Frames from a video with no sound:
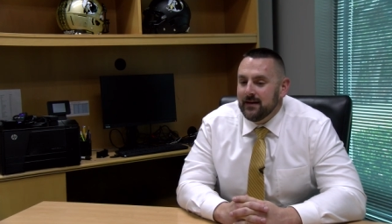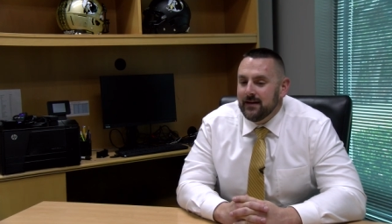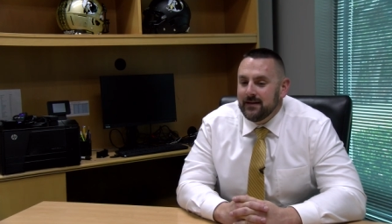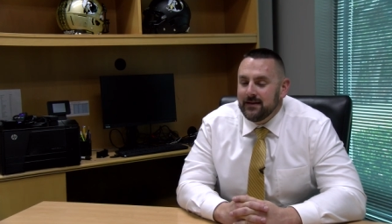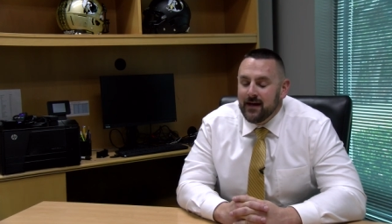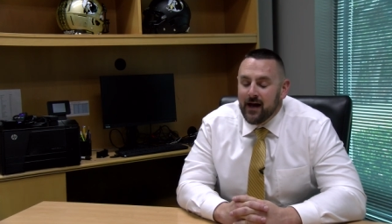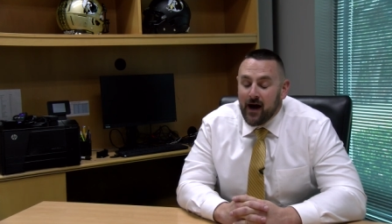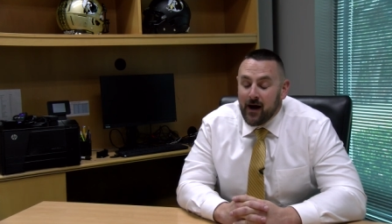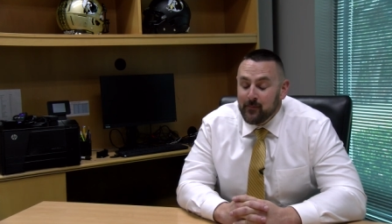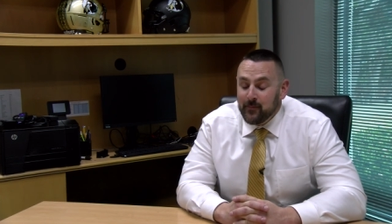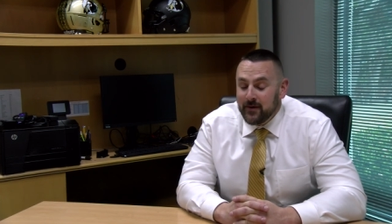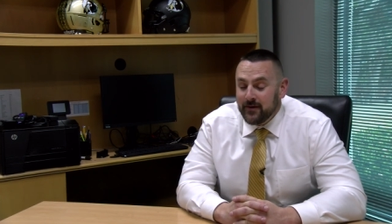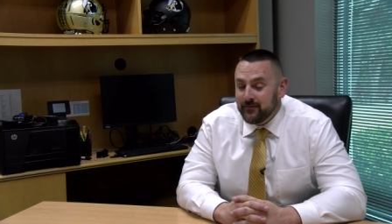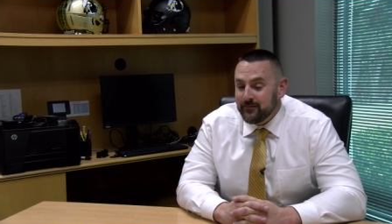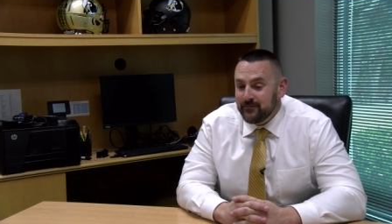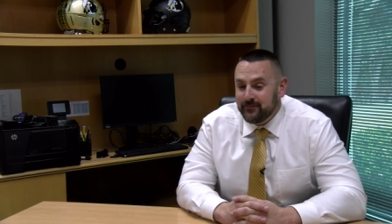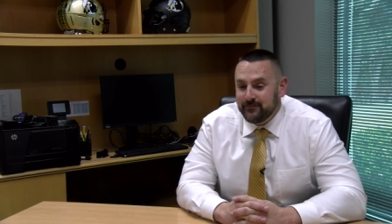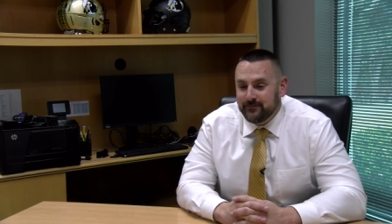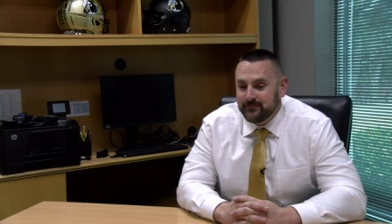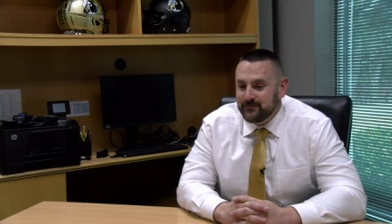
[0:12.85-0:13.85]
Yeah, I
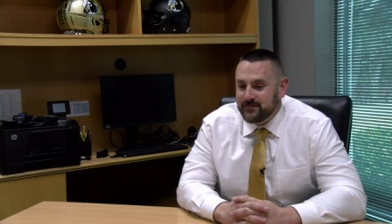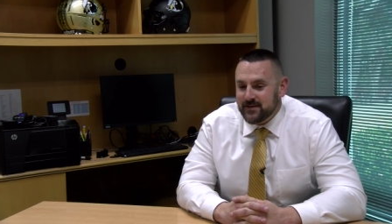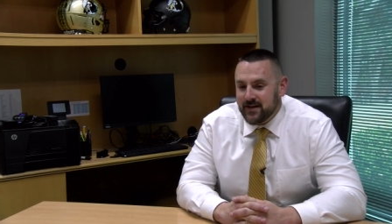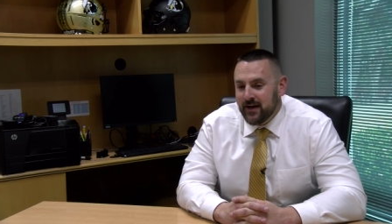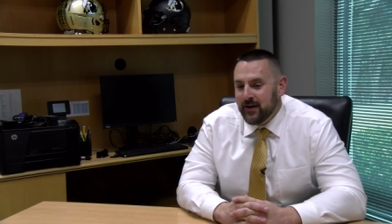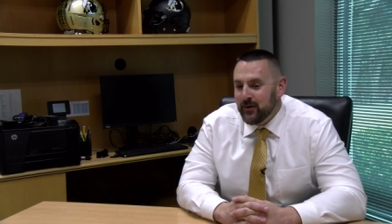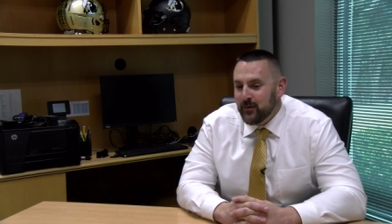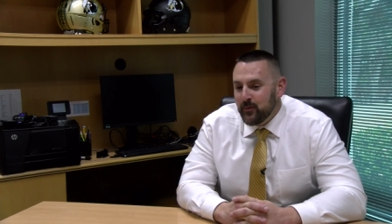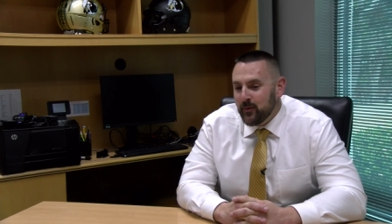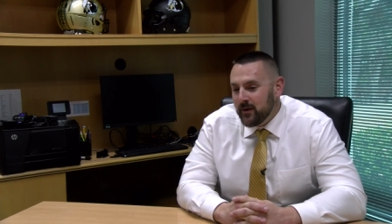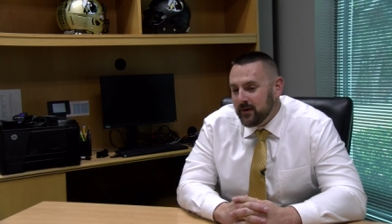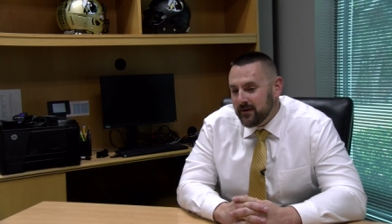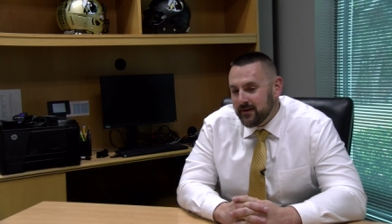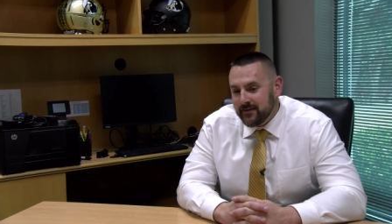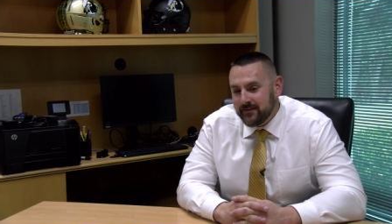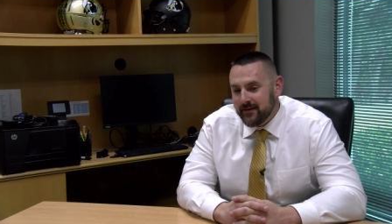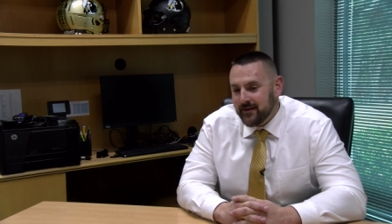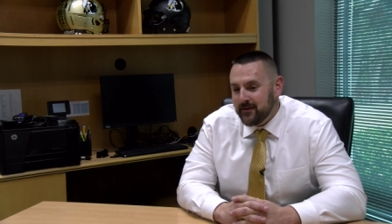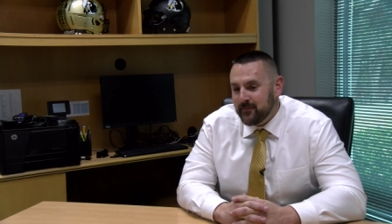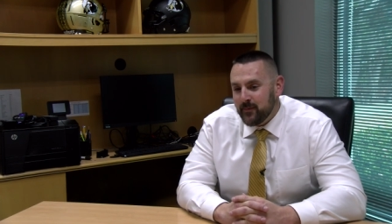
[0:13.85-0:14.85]
mean, scale of one to
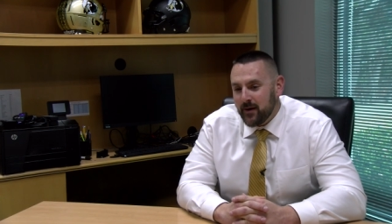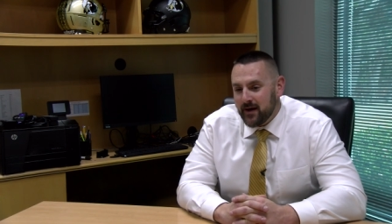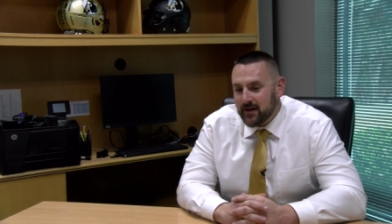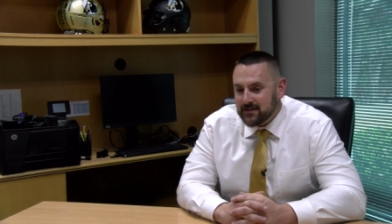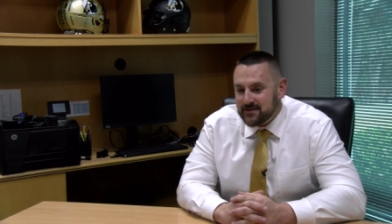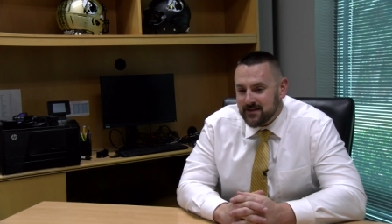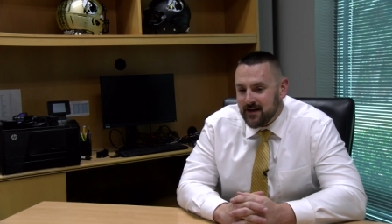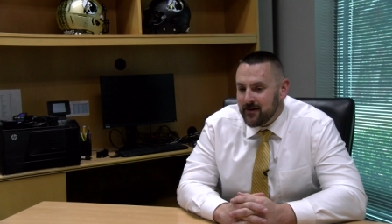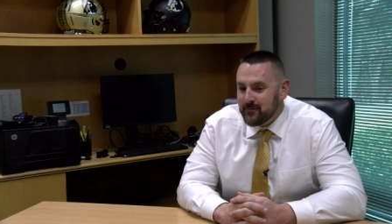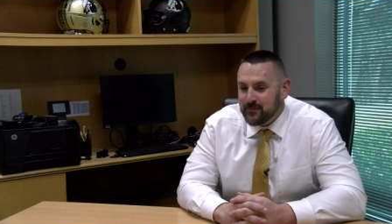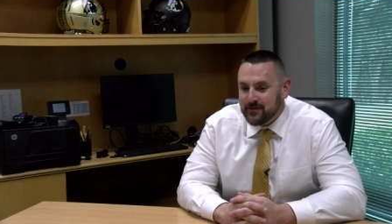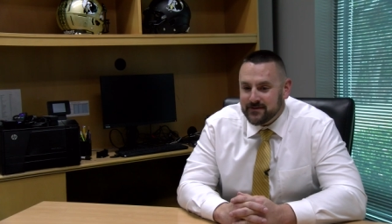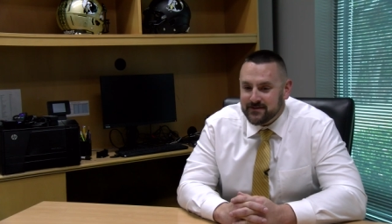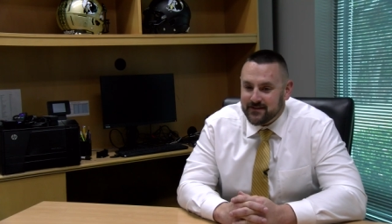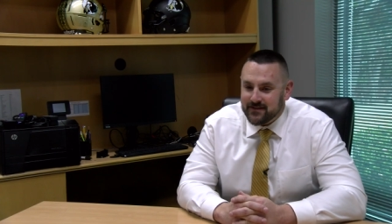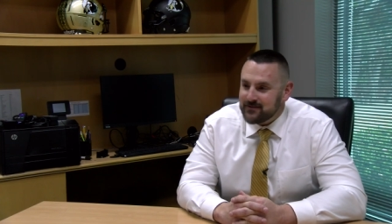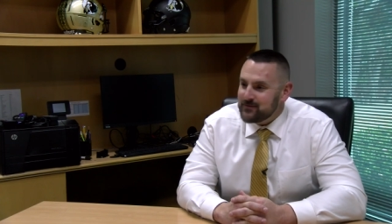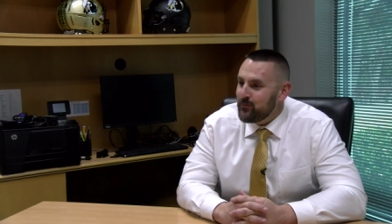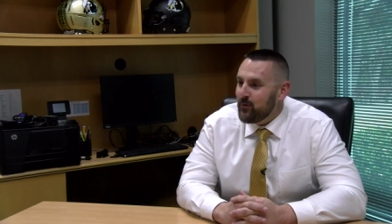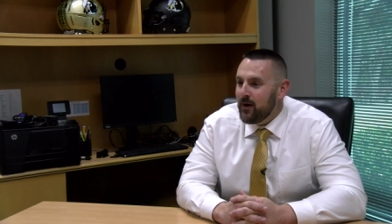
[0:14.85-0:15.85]
ten, my excitement's
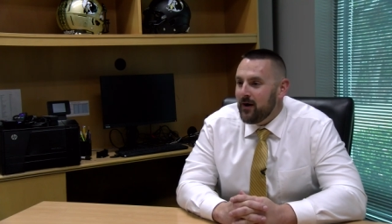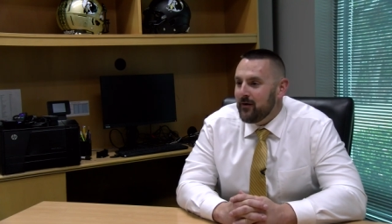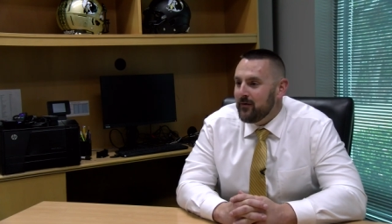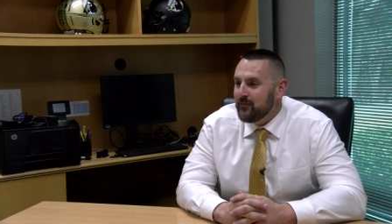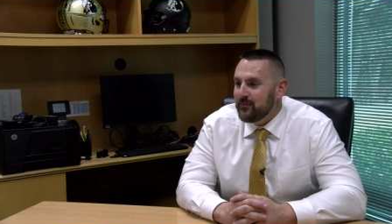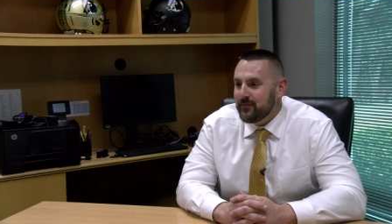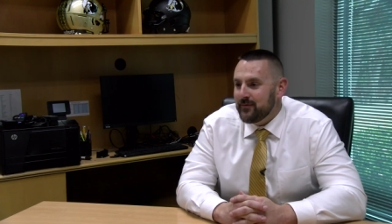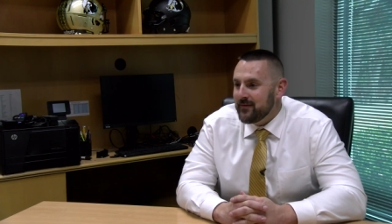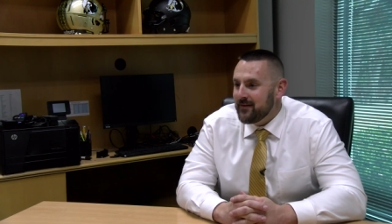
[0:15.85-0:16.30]
a twelve.